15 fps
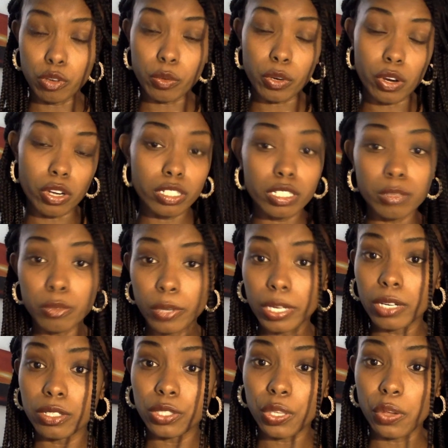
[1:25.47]
We're going to liberate
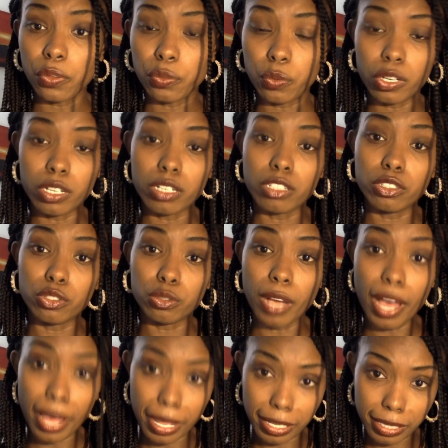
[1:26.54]
ourselves and we're going to do
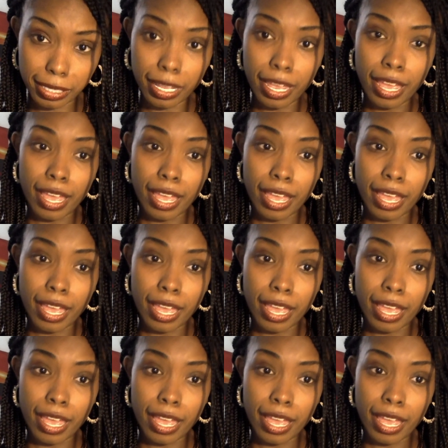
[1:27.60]
us.